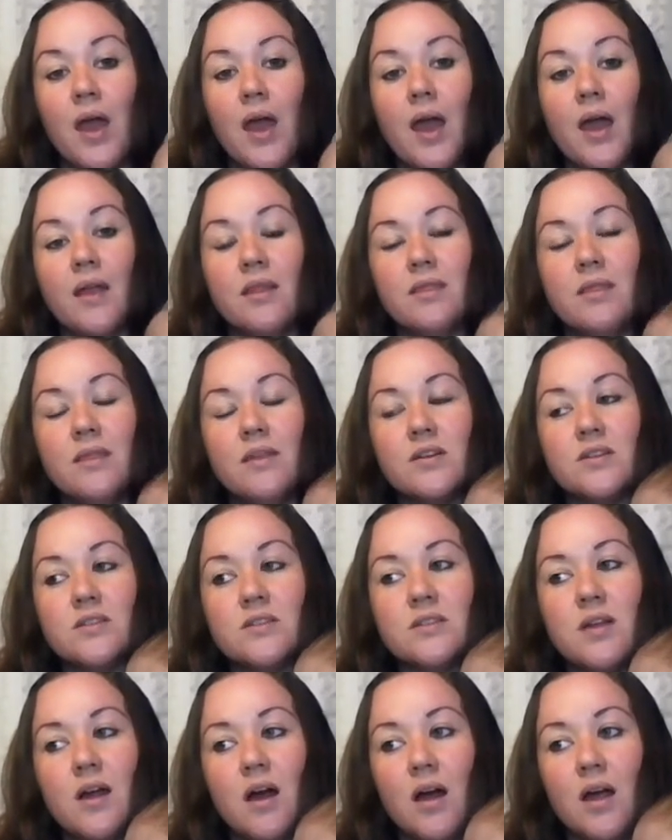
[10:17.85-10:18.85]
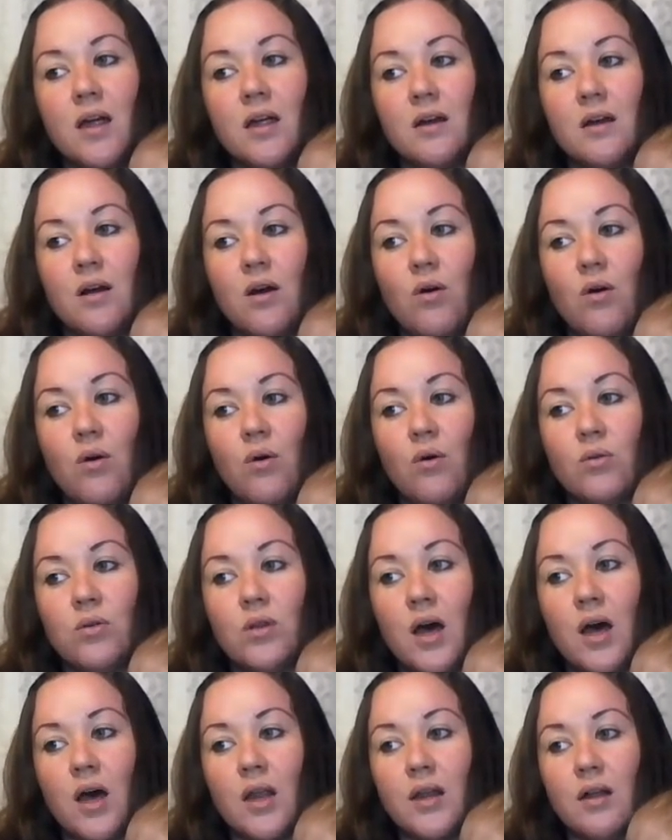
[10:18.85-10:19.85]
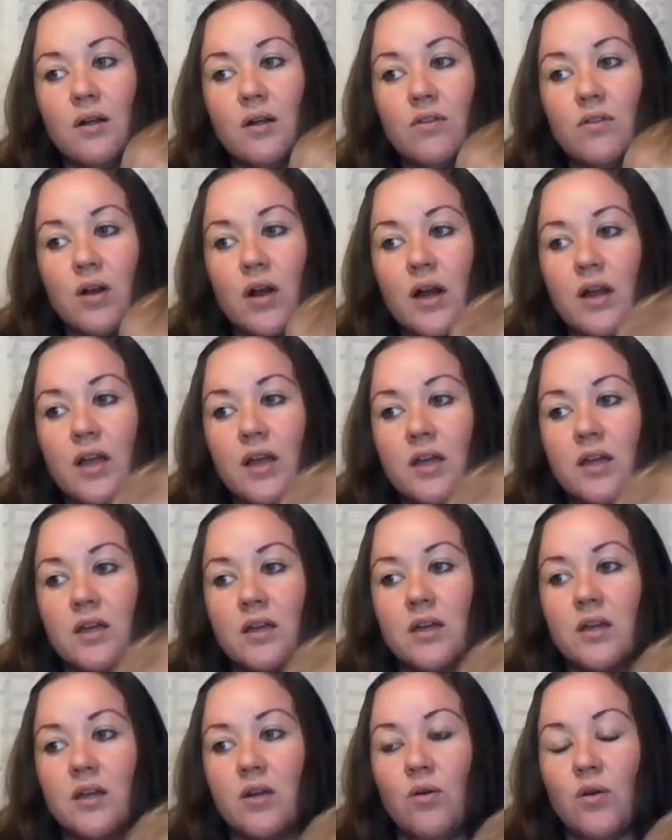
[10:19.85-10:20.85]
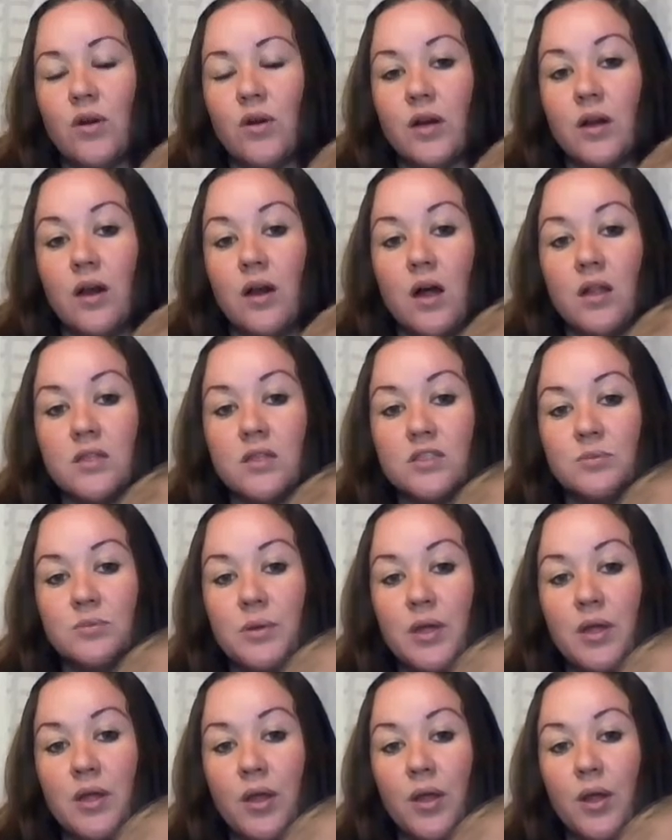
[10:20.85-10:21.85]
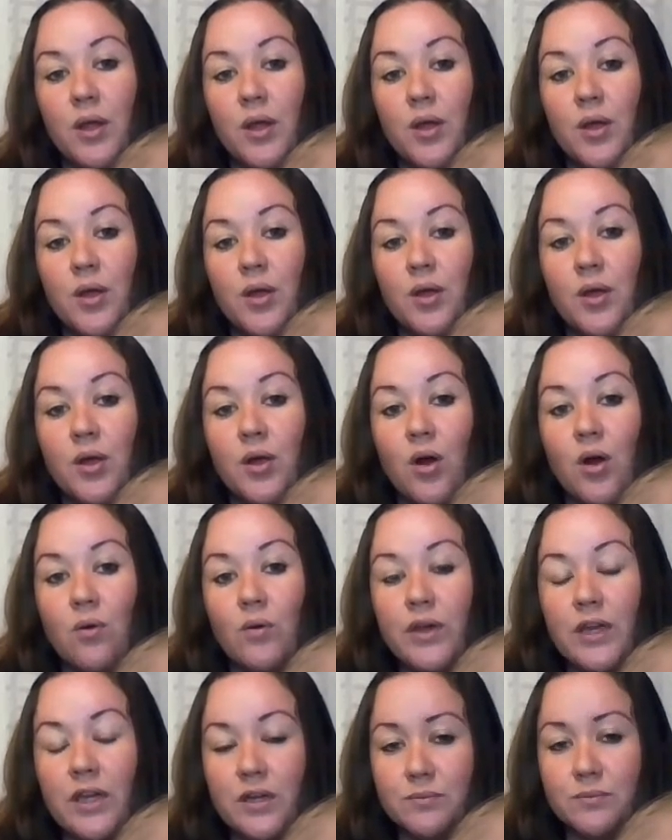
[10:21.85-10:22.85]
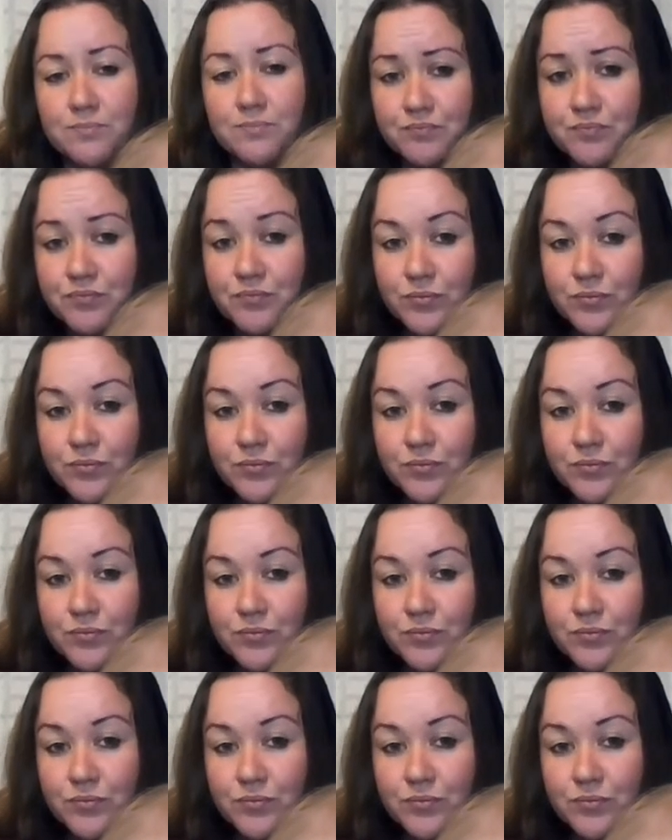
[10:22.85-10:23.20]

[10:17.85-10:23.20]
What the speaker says: And there's not a whole lot of credit or acknowledgement going